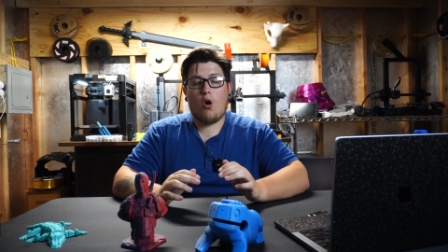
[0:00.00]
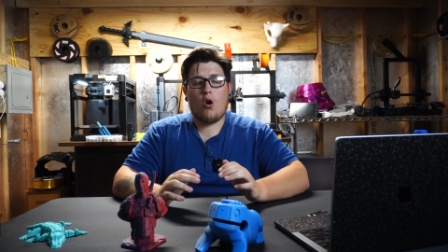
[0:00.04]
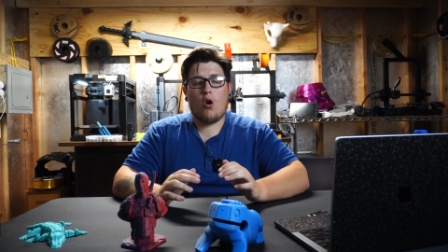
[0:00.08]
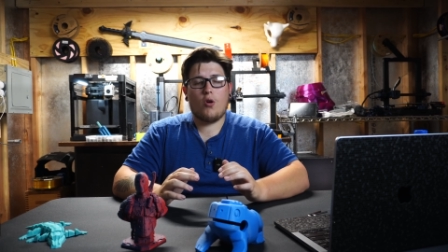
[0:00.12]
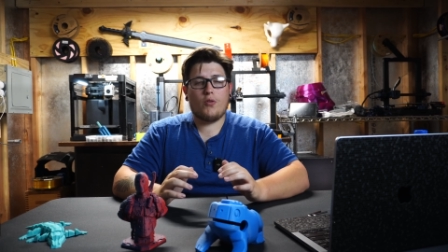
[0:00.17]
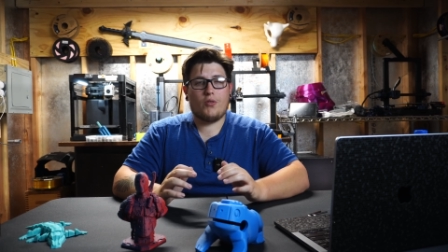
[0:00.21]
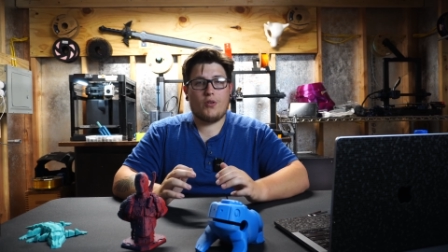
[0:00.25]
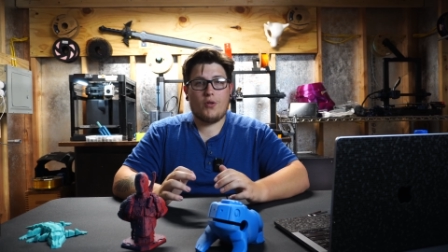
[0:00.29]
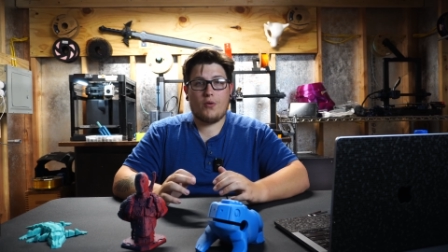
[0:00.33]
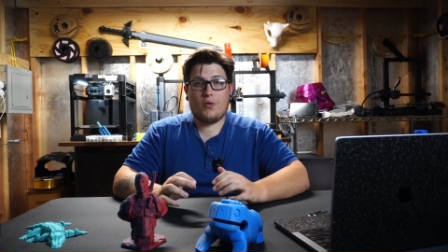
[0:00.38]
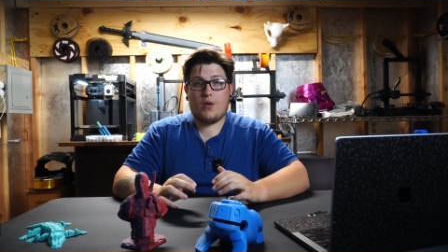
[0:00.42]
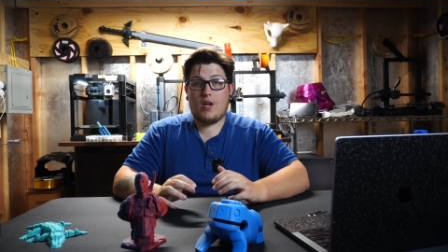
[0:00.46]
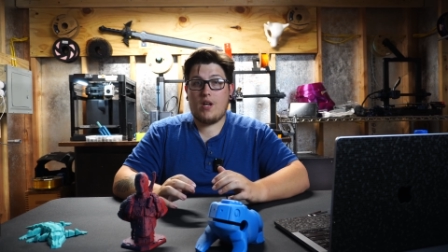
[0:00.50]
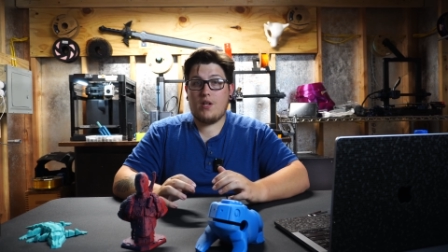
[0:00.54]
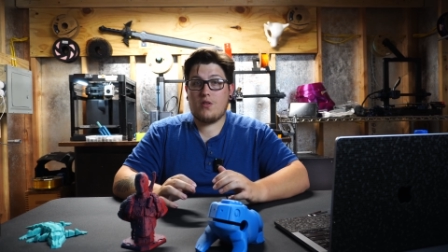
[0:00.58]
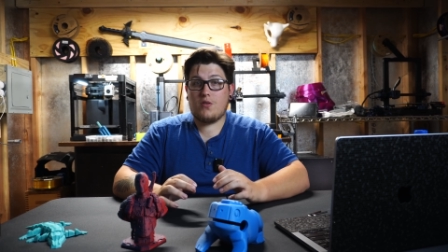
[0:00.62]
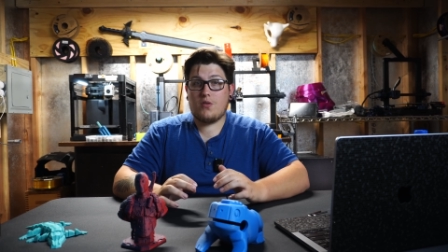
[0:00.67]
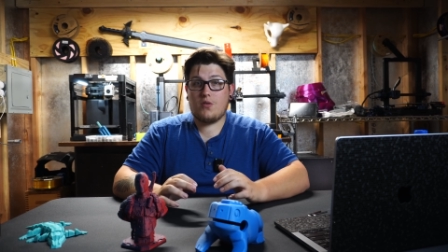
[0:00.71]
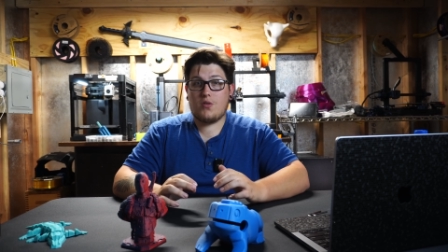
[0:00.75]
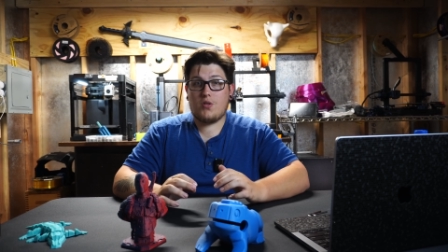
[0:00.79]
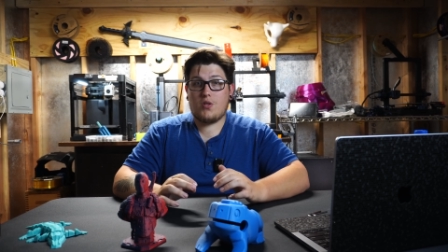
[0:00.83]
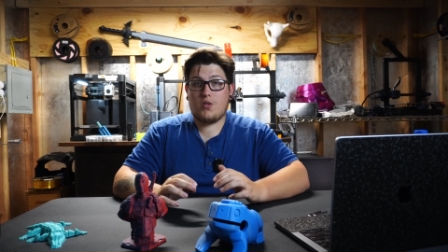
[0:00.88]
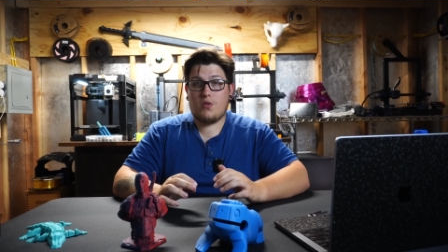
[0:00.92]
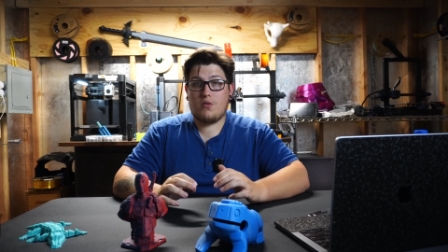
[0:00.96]
on
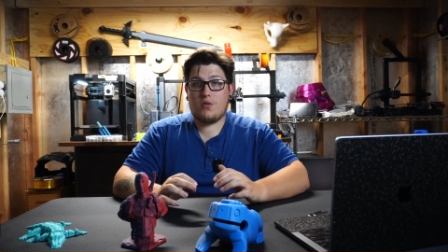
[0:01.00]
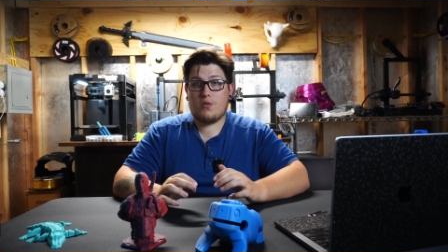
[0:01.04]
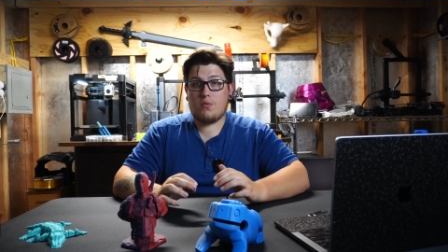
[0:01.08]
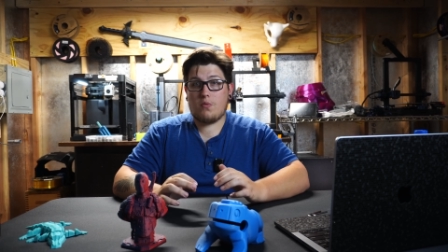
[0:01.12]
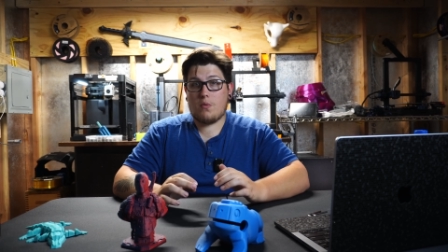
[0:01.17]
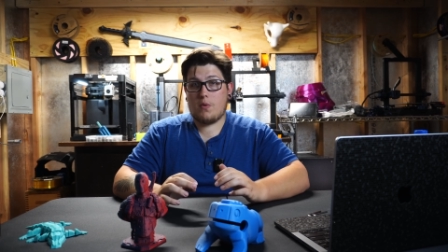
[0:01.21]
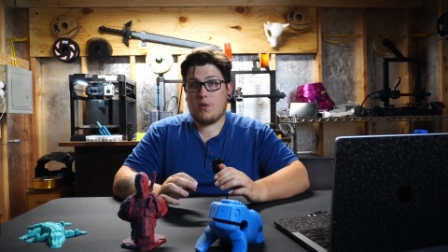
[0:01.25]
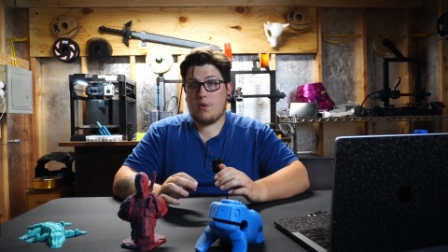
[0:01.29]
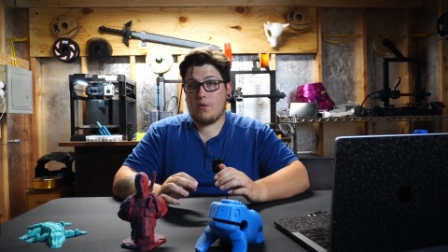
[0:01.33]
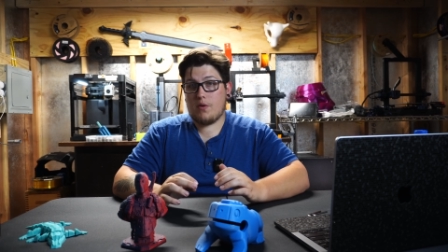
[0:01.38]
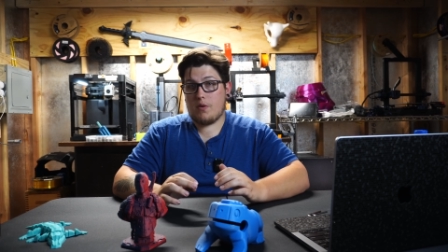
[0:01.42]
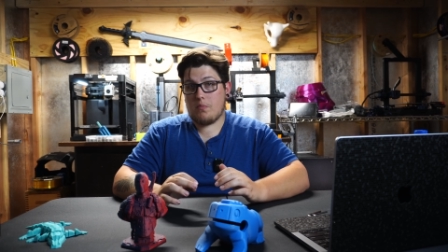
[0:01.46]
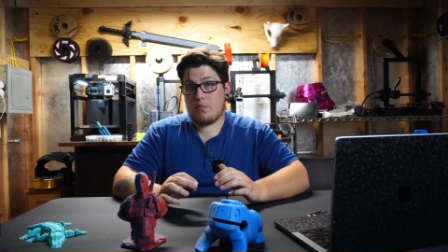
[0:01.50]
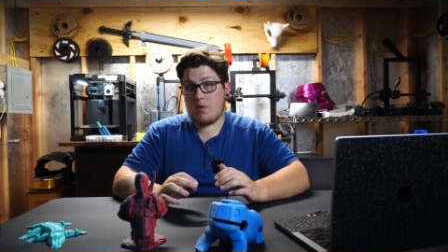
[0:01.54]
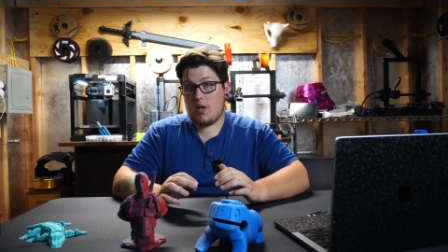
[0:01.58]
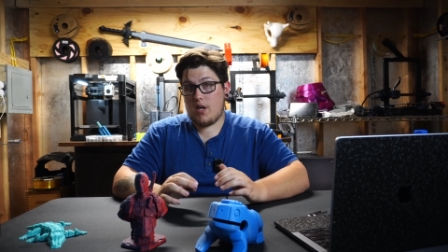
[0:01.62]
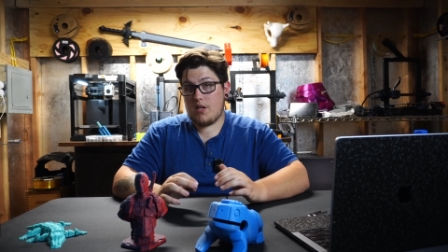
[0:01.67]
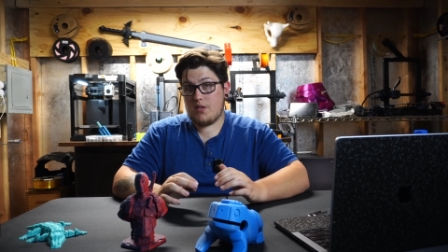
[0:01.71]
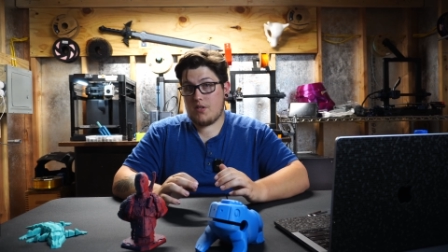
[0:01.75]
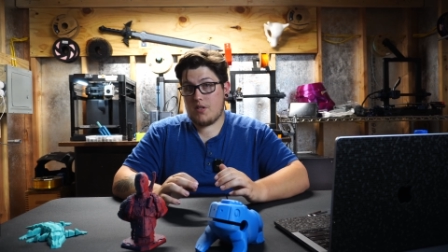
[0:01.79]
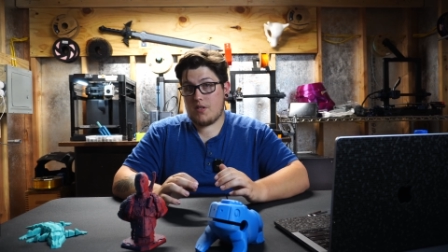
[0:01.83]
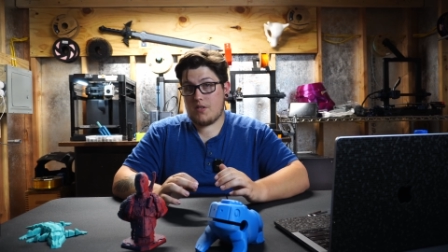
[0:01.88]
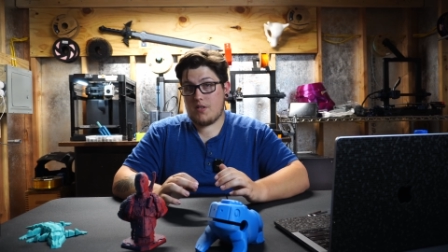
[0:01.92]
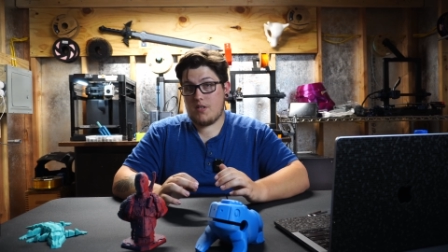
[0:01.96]
location shoots where we're doing
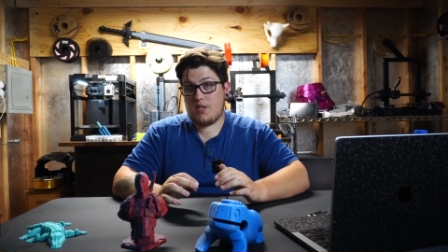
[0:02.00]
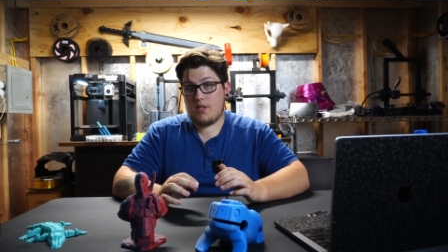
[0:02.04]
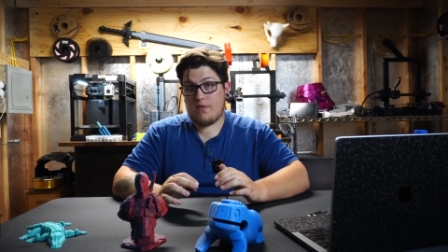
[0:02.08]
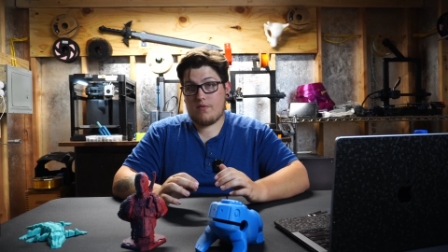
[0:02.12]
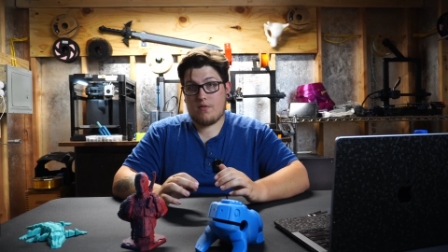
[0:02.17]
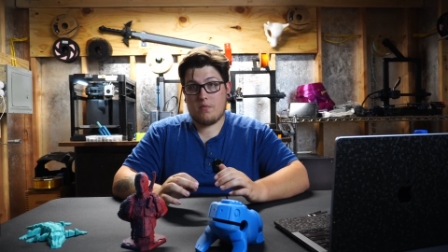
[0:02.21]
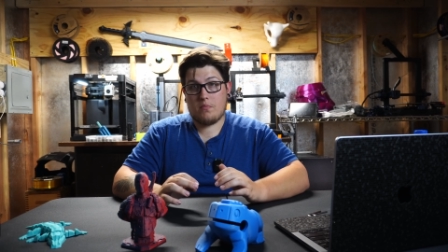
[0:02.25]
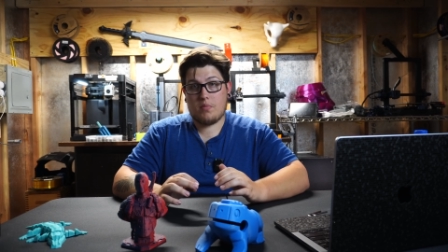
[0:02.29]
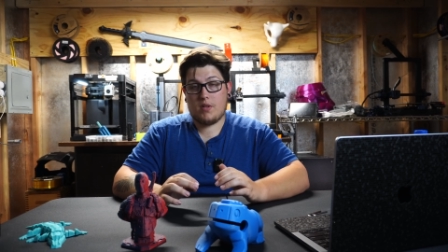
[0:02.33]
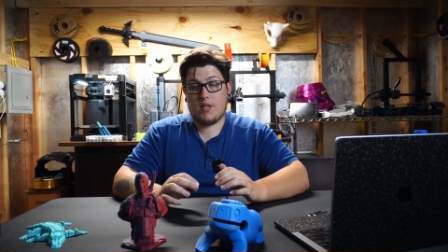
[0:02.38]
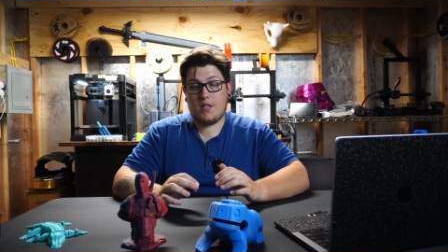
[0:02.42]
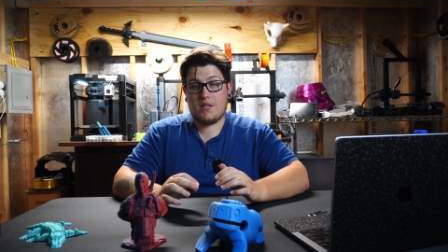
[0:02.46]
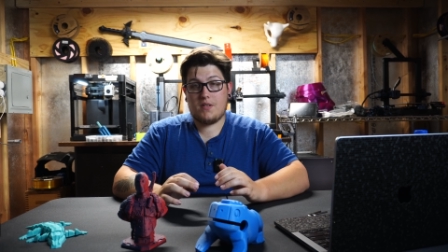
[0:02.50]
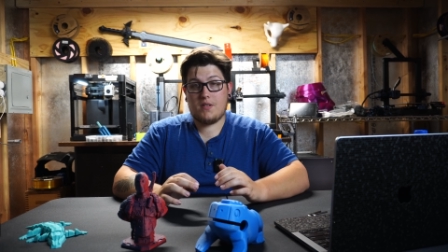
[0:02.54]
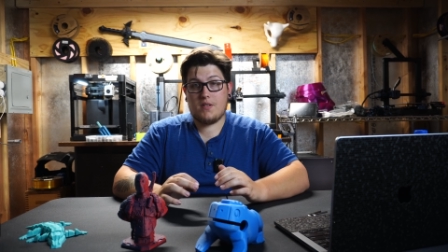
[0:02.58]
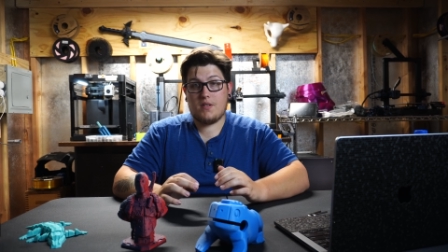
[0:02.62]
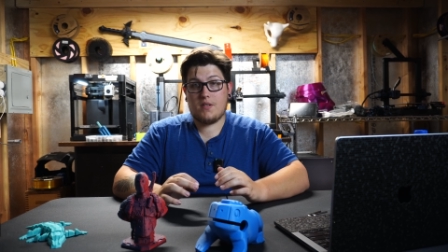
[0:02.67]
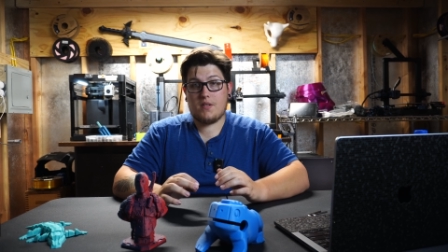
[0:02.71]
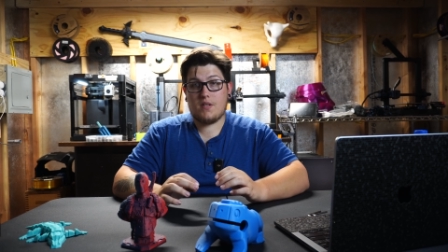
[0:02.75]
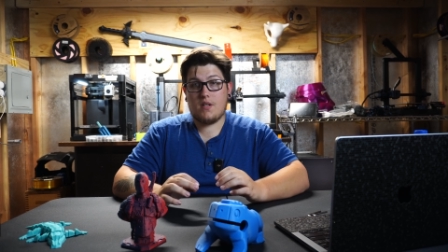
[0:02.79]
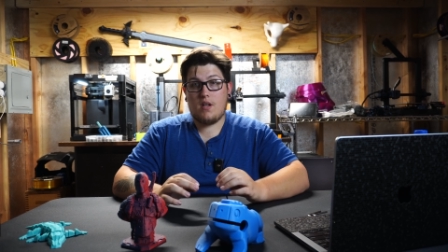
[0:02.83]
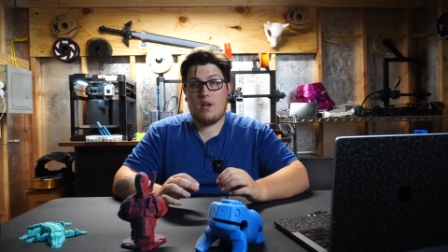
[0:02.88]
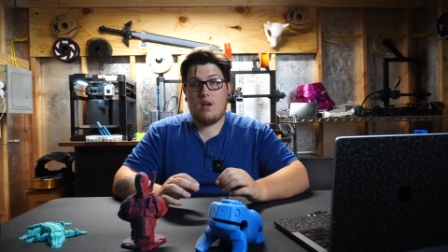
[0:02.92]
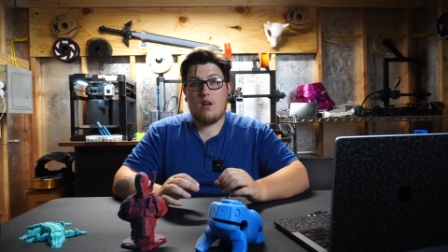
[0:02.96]
projects in different
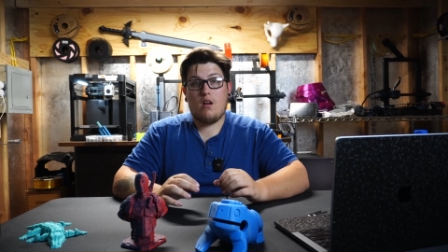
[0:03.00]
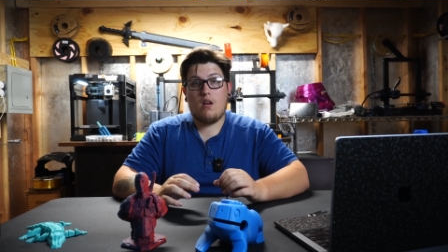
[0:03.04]
places.